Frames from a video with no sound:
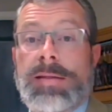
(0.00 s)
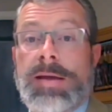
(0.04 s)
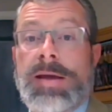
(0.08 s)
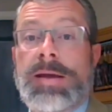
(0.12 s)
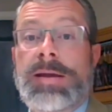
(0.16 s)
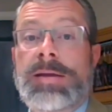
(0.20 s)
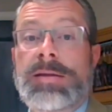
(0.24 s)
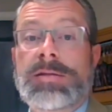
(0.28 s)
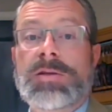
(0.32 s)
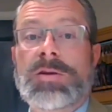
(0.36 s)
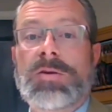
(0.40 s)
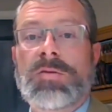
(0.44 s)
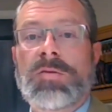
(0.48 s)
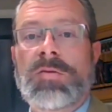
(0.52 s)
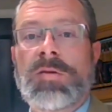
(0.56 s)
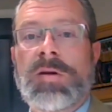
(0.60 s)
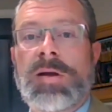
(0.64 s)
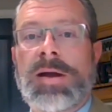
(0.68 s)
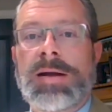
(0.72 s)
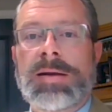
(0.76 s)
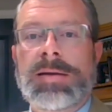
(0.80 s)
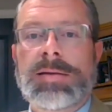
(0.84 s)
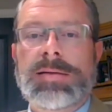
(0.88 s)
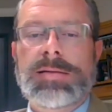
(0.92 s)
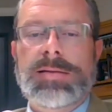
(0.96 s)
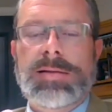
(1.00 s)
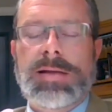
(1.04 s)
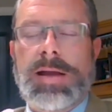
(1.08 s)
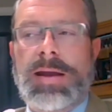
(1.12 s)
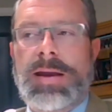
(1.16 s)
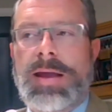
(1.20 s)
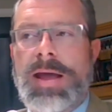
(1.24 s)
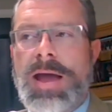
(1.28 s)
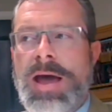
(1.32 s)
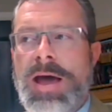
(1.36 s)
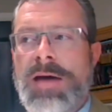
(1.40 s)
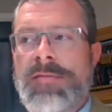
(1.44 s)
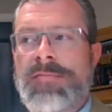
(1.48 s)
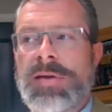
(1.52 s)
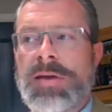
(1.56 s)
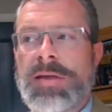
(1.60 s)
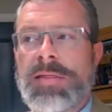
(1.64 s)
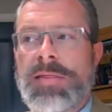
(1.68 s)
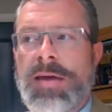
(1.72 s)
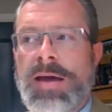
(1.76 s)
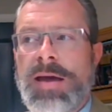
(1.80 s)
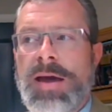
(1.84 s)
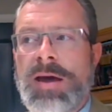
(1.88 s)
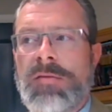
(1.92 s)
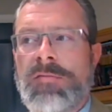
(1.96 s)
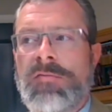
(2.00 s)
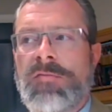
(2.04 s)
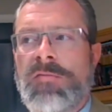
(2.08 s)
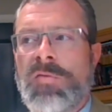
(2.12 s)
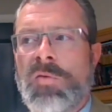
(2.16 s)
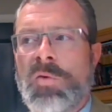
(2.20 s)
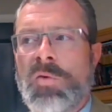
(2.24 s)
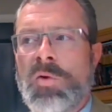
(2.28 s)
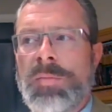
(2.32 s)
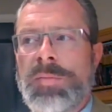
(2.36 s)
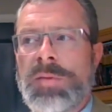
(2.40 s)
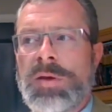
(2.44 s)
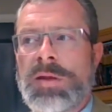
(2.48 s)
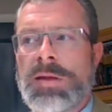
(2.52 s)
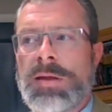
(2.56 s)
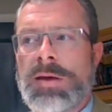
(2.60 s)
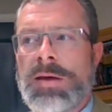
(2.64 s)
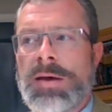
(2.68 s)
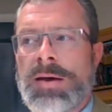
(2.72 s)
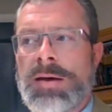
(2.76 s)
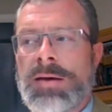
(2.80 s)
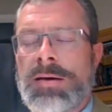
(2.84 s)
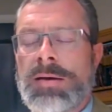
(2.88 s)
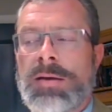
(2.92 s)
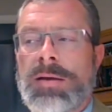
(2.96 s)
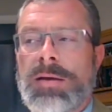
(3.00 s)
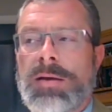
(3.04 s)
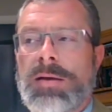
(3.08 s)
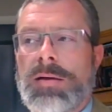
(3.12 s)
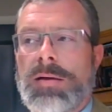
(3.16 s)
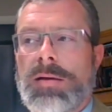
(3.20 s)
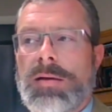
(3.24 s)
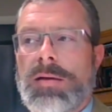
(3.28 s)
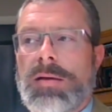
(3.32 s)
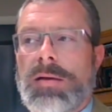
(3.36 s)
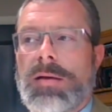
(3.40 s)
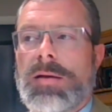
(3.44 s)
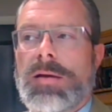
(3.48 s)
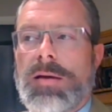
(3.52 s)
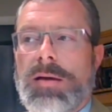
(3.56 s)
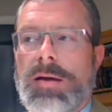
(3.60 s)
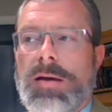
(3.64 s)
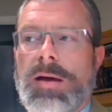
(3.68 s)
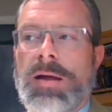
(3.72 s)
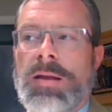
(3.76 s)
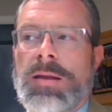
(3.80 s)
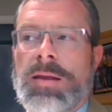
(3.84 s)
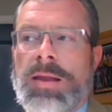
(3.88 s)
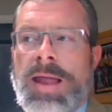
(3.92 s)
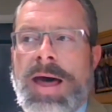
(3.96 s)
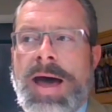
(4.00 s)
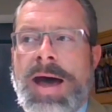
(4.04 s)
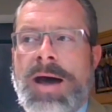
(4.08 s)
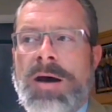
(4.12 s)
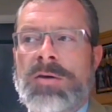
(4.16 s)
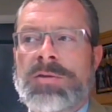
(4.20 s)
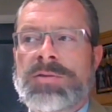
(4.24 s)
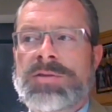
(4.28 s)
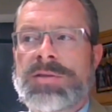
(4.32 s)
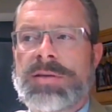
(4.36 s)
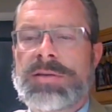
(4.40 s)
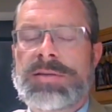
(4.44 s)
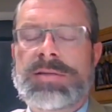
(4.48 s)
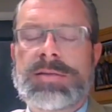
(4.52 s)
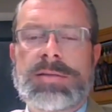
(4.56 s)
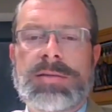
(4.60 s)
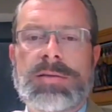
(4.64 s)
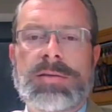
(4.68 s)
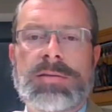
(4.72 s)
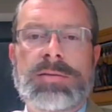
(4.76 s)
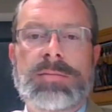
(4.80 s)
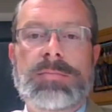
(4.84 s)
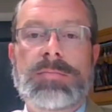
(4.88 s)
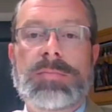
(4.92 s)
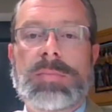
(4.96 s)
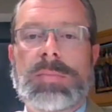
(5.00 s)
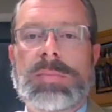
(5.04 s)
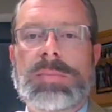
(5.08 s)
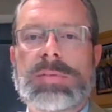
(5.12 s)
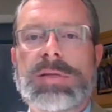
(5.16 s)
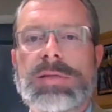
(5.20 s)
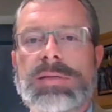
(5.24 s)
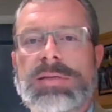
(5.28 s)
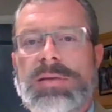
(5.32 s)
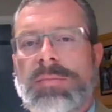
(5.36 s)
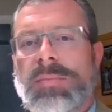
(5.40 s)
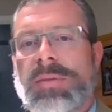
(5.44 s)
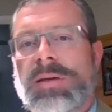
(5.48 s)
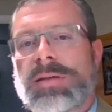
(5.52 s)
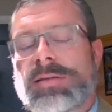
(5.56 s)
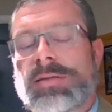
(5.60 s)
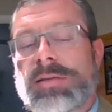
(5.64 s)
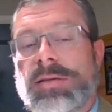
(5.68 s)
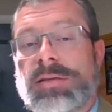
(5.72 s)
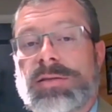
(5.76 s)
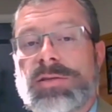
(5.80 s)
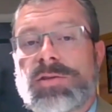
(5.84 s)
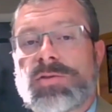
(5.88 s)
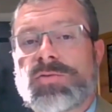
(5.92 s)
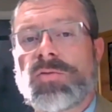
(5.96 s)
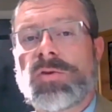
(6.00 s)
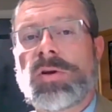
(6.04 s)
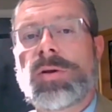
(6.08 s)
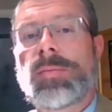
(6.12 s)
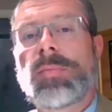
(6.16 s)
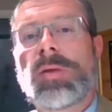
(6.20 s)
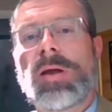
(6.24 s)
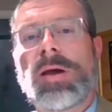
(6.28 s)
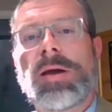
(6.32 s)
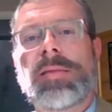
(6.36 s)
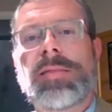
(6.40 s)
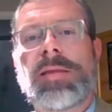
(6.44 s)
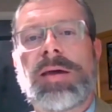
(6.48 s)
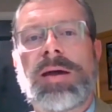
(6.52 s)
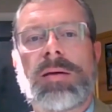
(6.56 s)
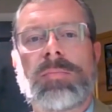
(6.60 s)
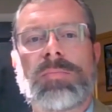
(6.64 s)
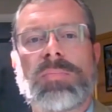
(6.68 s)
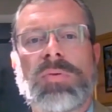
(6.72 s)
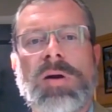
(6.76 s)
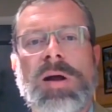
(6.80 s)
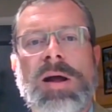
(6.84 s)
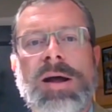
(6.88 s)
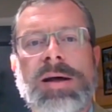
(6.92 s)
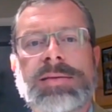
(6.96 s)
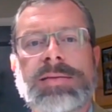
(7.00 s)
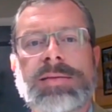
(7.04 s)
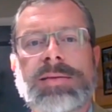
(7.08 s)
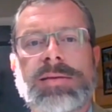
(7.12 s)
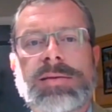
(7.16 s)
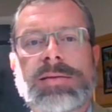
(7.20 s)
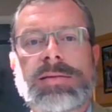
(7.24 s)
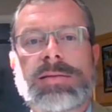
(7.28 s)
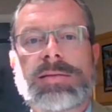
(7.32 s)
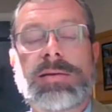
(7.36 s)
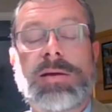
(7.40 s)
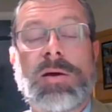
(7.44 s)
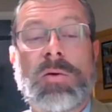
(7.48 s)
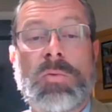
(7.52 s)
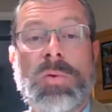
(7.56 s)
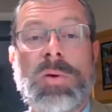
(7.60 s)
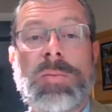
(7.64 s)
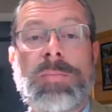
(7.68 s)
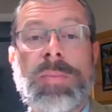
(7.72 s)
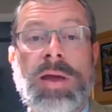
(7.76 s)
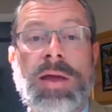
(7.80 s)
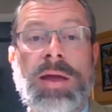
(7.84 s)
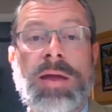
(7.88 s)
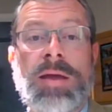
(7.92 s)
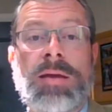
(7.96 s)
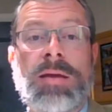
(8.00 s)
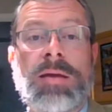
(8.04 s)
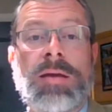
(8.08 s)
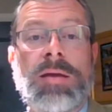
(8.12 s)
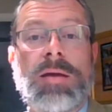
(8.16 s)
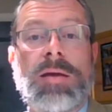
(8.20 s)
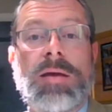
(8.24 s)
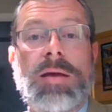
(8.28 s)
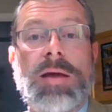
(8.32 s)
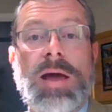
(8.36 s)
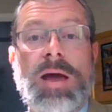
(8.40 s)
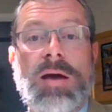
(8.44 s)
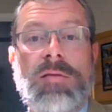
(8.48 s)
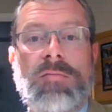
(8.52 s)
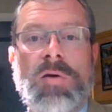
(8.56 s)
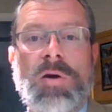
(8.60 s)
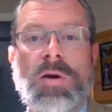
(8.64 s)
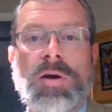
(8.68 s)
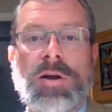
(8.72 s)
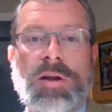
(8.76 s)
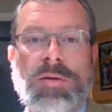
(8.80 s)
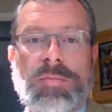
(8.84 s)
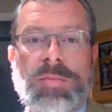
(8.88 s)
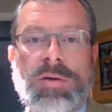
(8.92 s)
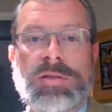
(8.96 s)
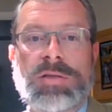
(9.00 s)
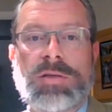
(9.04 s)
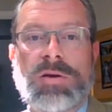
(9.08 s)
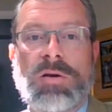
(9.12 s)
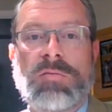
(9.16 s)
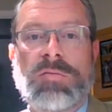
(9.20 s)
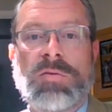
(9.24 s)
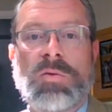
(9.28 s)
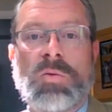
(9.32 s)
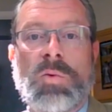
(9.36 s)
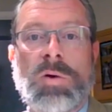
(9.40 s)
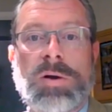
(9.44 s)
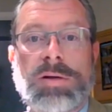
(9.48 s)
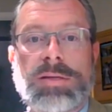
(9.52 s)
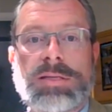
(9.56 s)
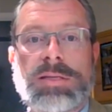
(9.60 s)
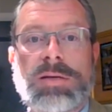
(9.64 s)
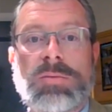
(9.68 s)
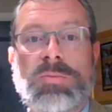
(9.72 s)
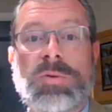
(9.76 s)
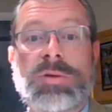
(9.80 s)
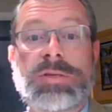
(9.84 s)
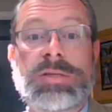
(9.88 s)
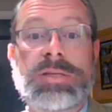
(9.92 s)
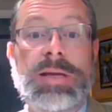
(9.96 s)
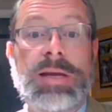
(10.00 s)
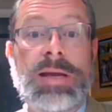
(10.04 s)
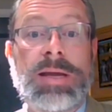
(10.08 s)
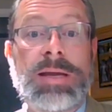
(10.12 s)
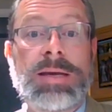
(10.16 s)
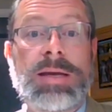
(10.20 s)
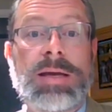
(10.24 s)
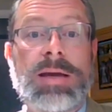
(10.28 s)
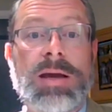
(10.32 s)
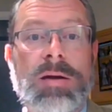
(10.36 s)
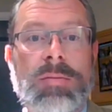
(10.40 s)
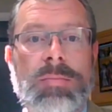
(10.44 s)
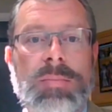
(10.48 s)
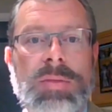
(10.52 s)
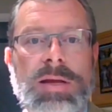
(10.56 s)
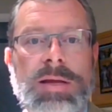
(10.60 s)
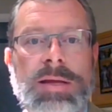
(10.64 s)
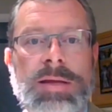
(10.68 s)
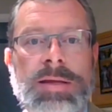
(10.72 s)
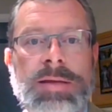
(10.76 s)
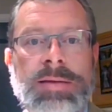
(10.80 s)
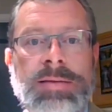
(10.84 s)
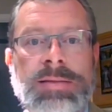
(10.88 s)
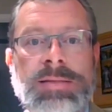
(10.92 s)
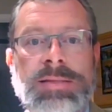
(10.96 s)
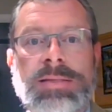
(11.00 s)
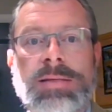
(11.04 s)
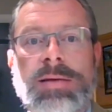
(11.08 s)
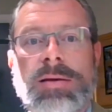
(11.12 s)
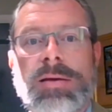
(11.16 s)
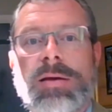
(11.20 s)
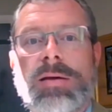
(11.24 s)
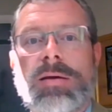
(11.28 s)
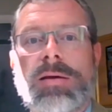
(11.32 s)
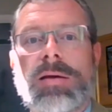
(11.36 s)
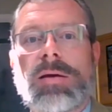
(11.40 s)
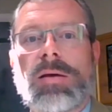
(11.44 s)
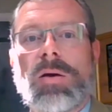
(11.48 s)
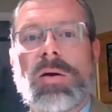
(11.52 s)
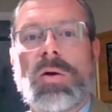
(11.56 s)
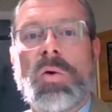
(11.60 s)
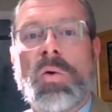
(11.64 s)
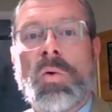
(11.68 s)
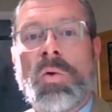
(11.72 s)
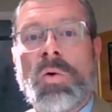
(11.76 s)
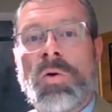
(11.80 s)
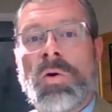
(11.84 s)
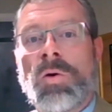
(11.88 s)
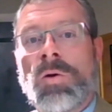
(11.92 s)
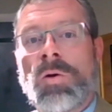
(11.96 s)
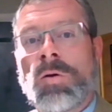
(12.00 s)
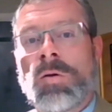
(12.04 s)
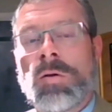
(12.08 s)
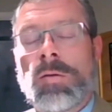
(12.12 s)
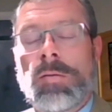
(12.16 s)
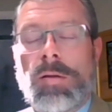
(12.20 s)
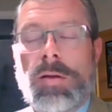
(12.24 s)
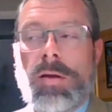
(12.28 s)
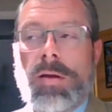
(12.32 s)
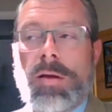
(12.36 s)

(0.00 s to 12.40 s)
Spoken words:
That is correct. And having that formula allows us to some extent, streamline that process. Now, we may have arguments over what someone's income is or